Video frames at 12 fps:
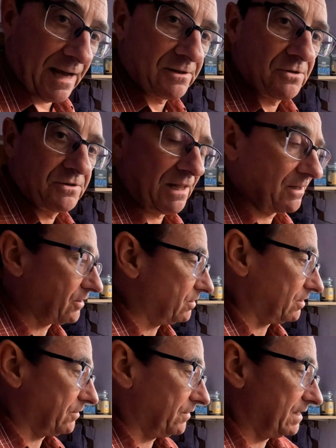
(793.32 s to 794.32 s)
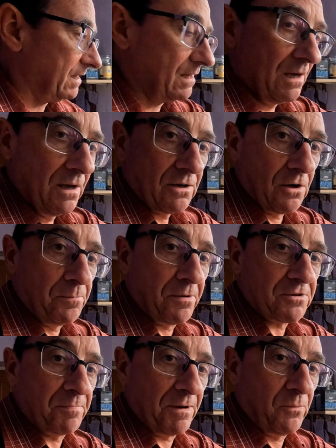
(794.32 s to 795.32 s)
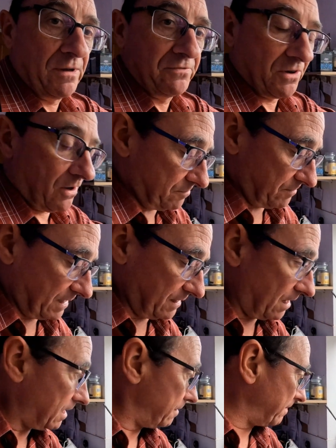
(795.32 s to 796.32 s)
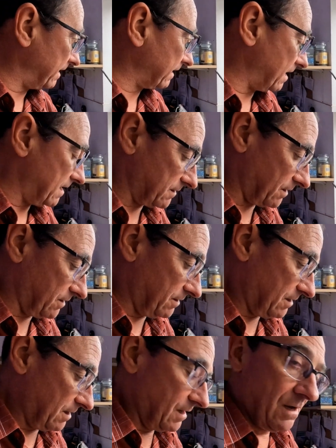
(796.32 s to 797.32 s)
that. So it's either going on the compost bin we've got in our back garden,